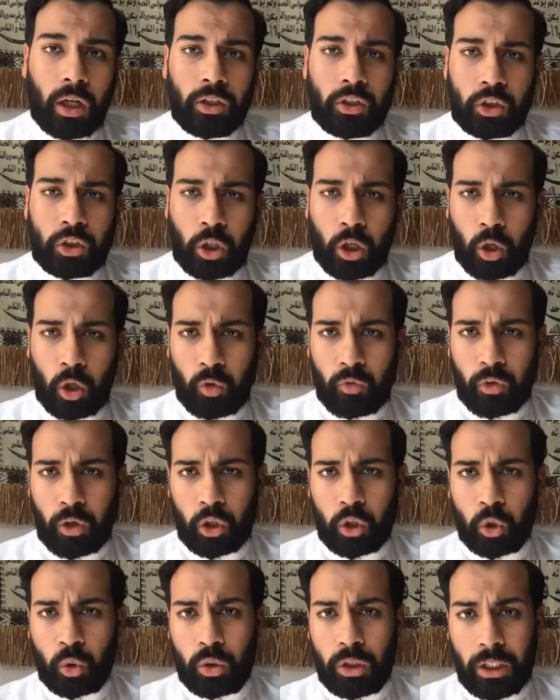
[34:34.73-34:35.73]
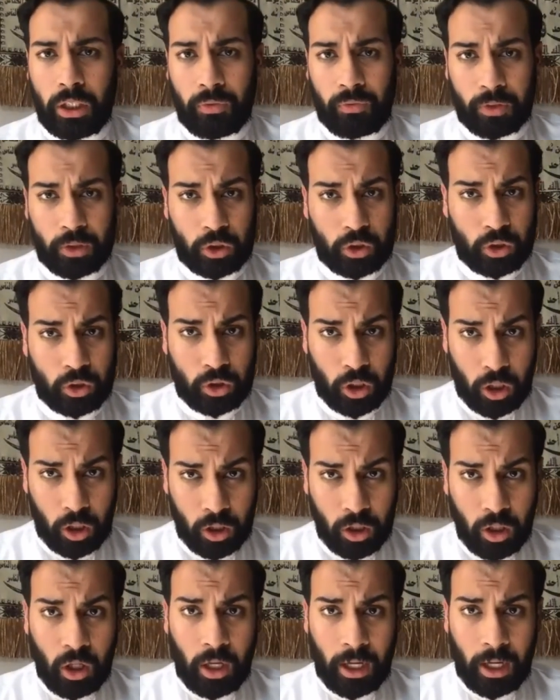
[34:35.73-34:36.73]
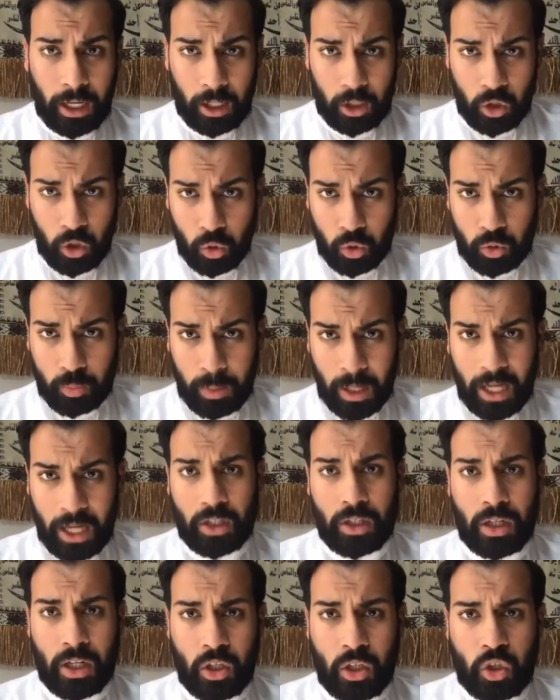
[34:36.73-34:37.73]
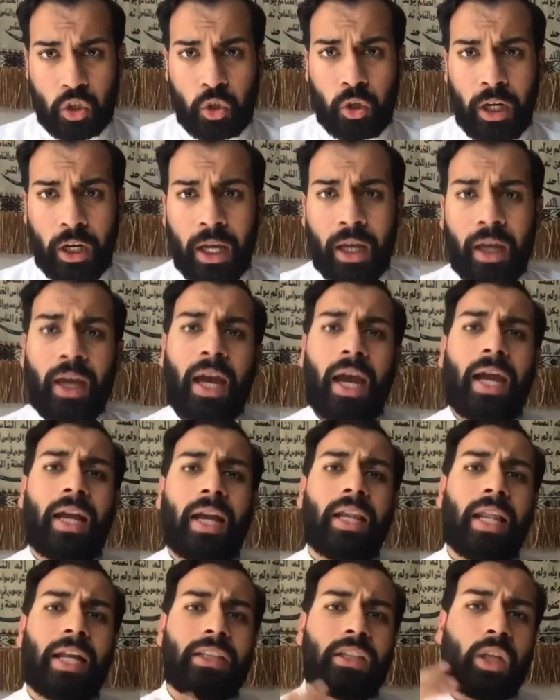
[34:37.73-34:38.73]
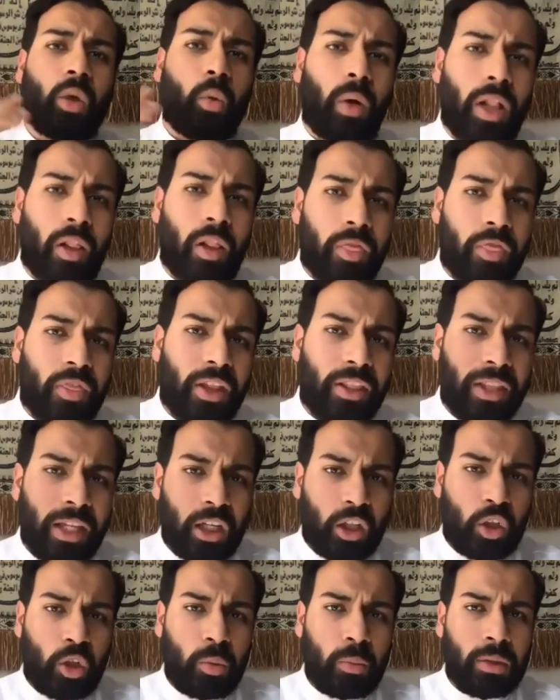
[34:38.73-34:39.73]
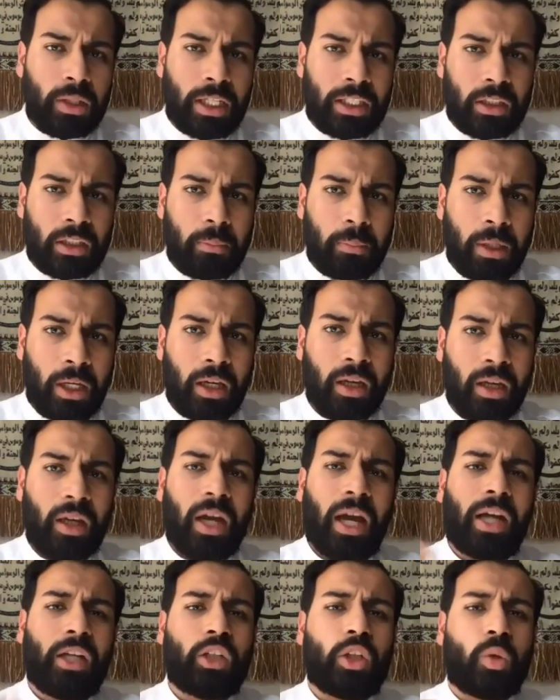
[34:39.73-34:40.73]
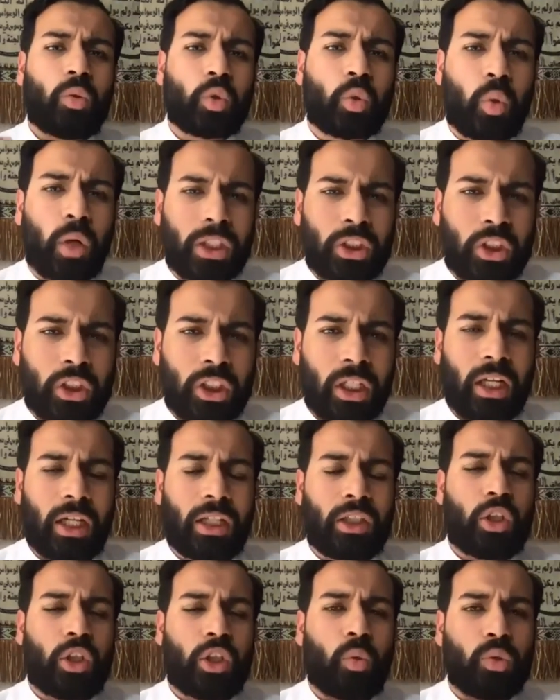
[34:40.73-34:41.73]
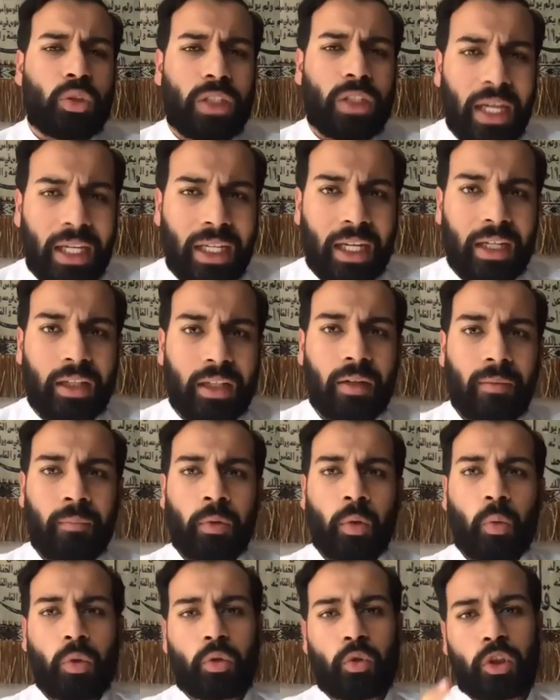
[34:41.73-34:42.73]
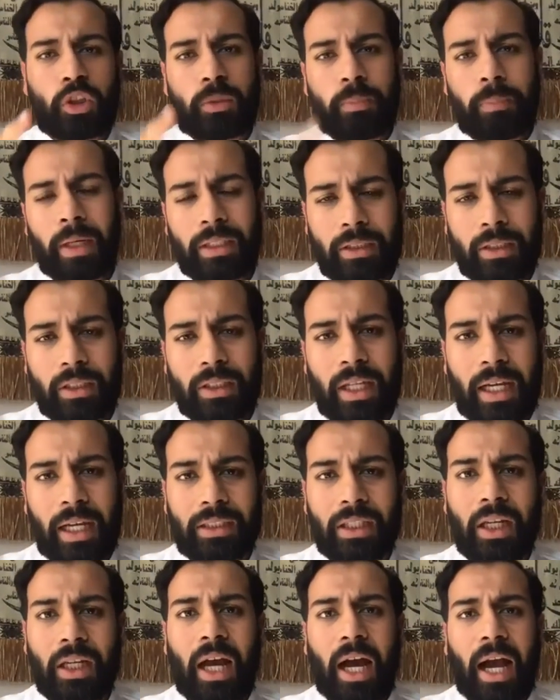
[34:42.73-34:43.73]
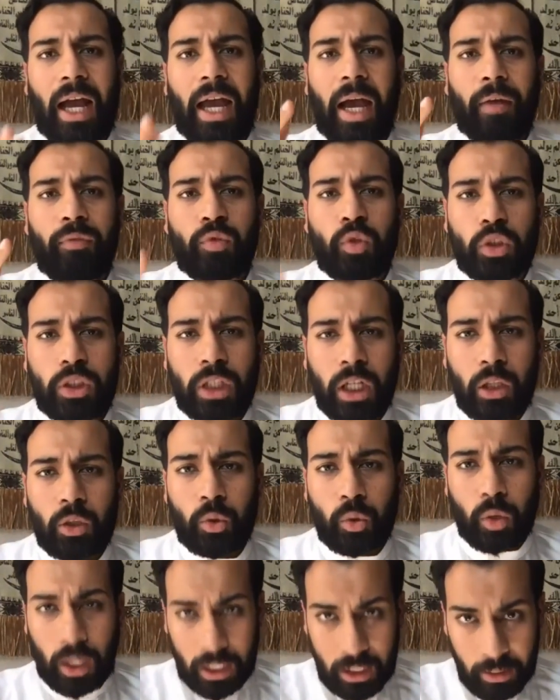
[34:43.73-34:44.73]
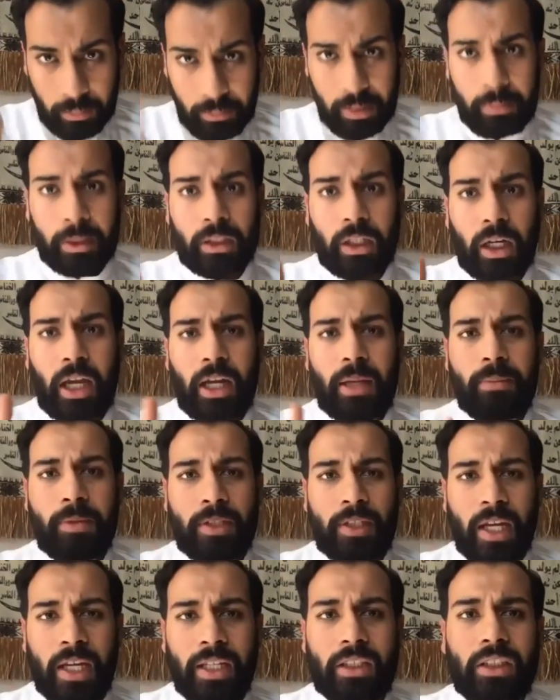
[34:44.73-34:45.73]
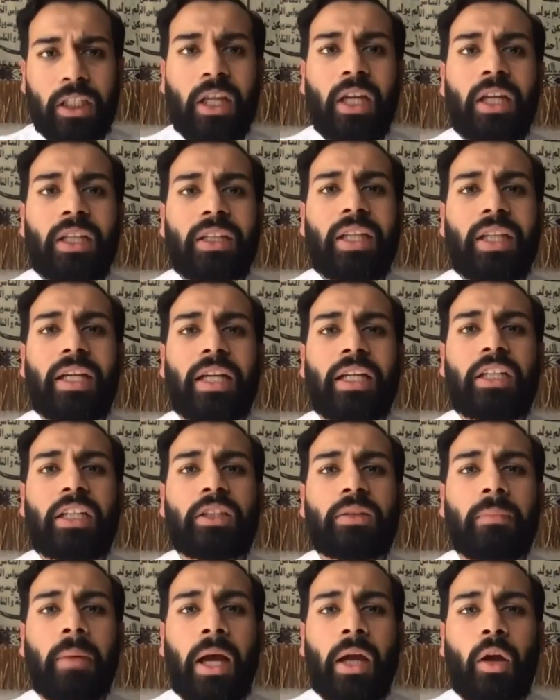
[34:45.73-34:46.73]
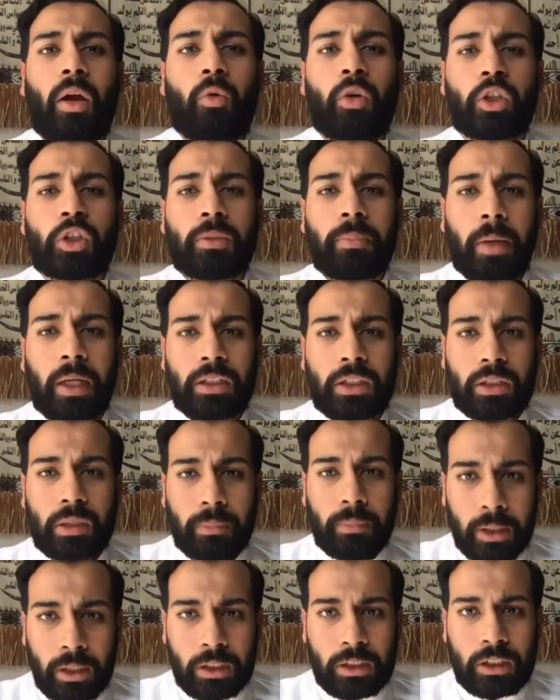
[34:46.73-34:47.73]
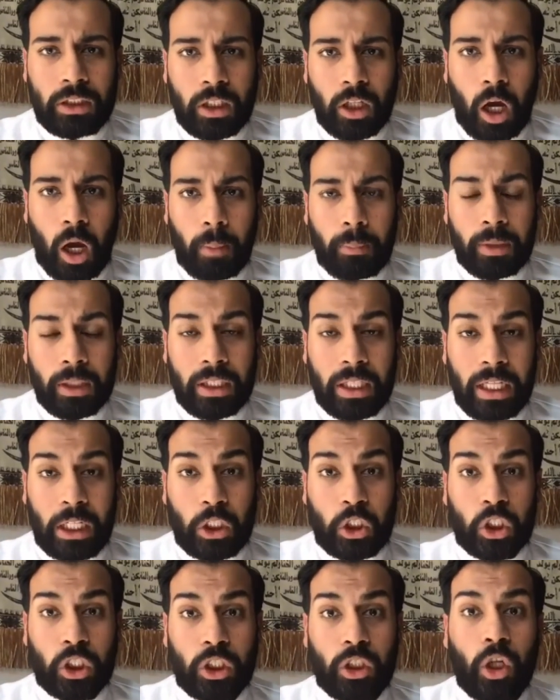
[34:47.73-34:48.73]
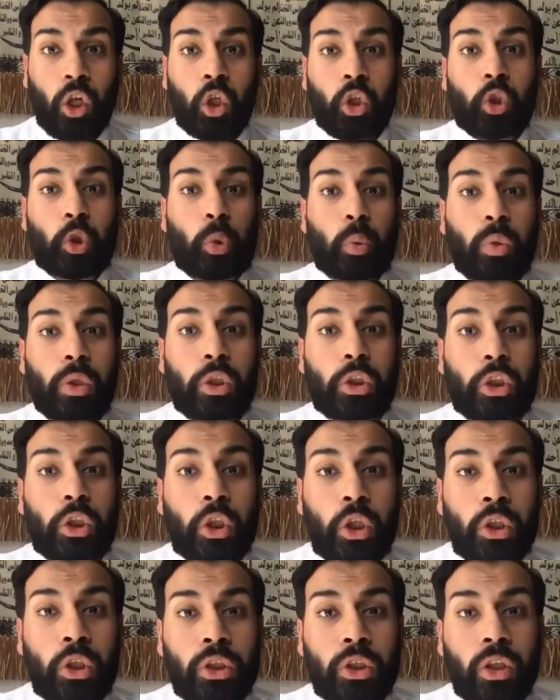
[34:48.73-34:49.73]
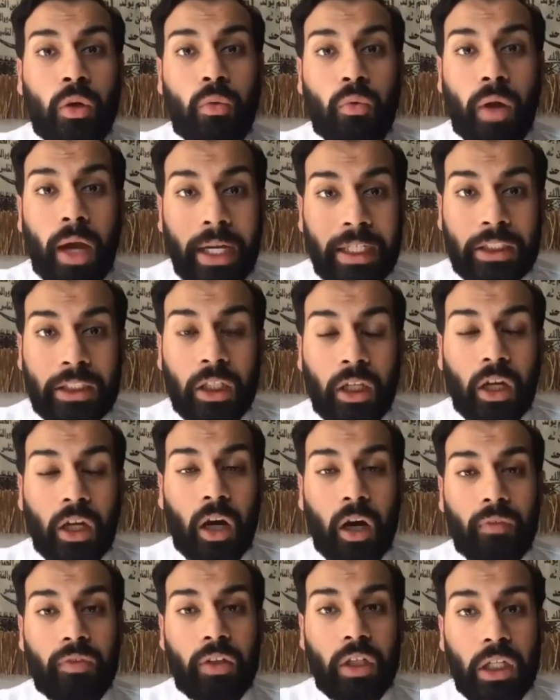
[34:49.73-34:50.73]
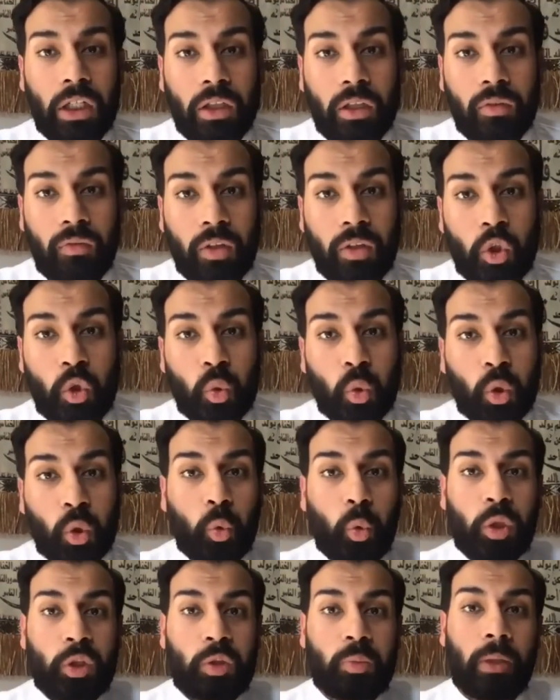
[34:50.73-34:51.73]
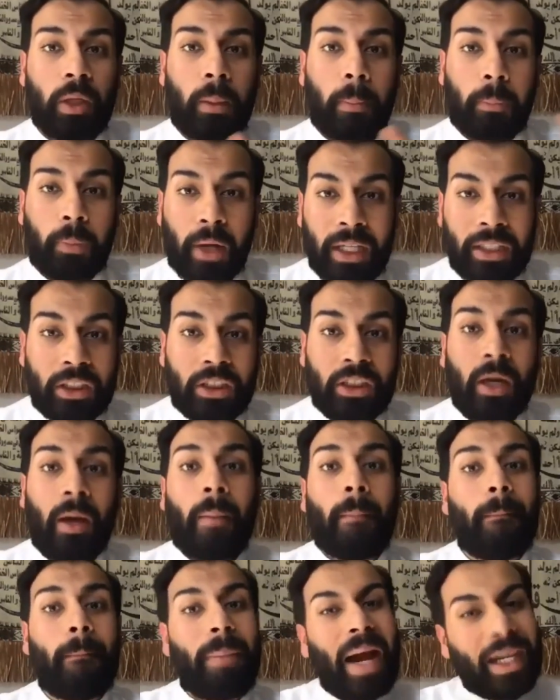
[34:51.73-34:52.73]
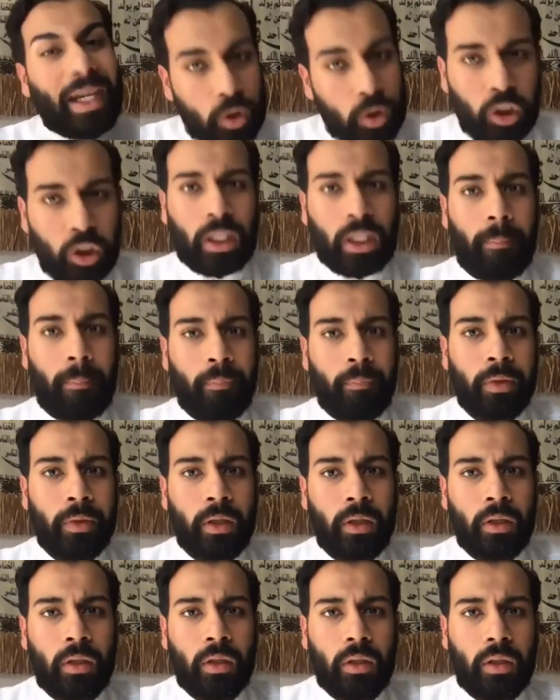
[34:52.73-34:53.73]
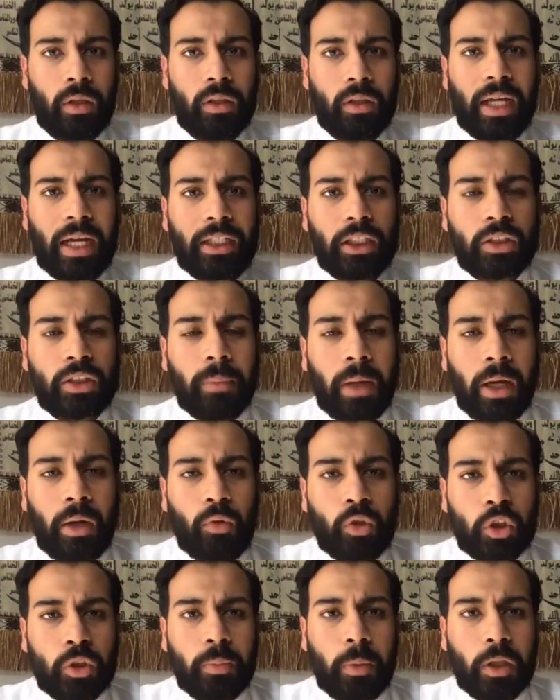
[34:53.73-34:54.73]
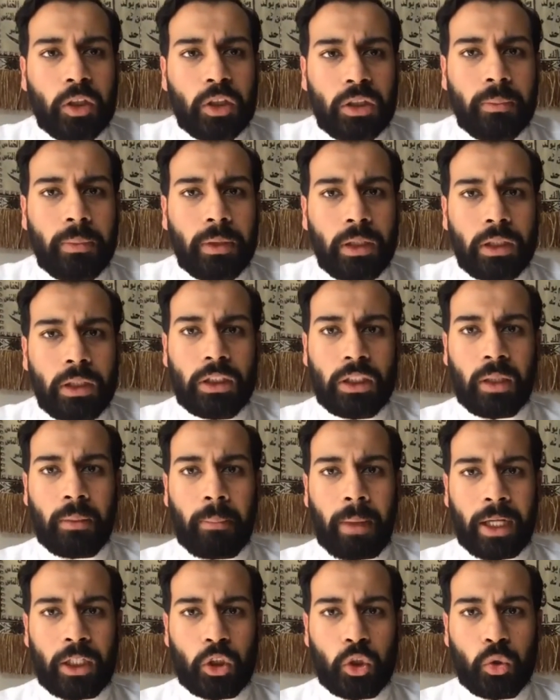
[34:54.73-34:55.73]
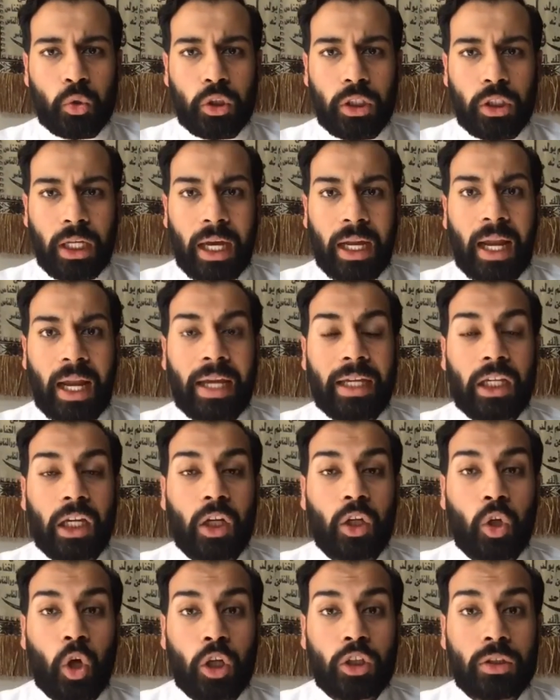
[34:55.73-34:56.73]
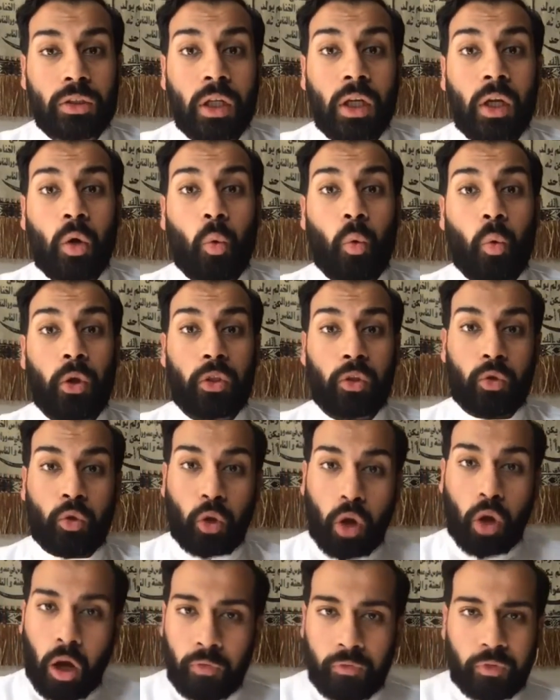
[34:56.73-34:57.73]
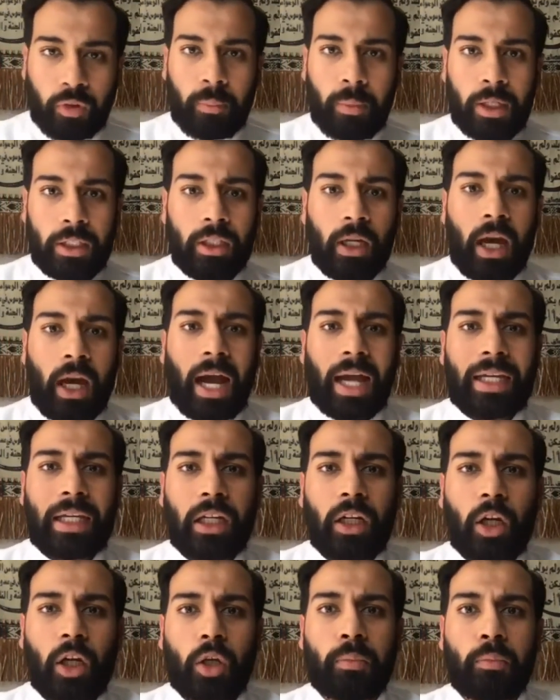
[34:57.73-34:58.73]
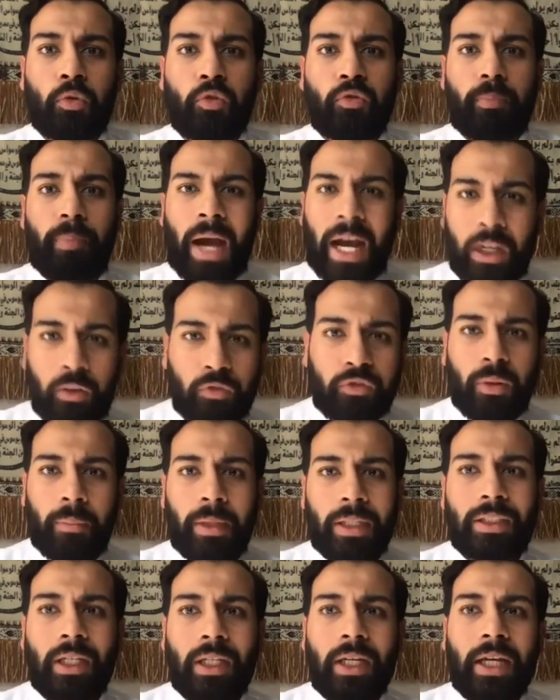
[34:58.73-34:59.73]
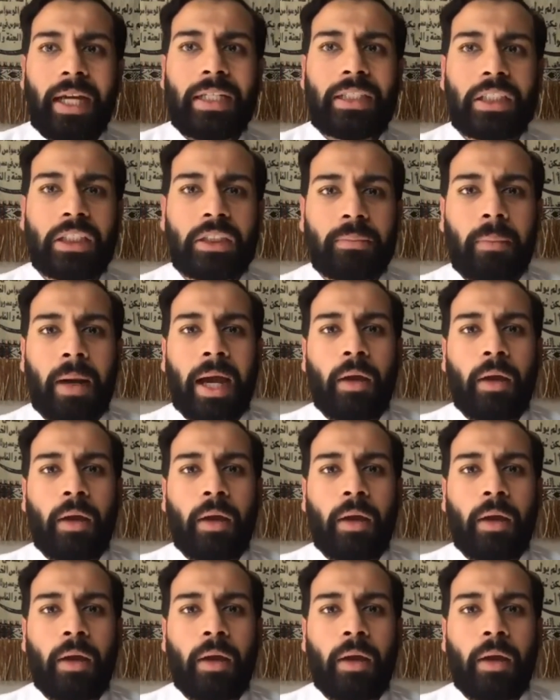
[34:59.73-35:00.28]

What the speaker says: turn over a new leaf and turn a new page in history, and let the wealth that they accumulated be, and don't question it and don't take it. With respect to that, I have to tell you, Ali ibn Abi Talib states that it is my responsibility and obligation to return the right of the individual who has been oppressed back to them. That is my responsibility and my duty, and I cannot withdraw from it. I cannot move back from it. It is my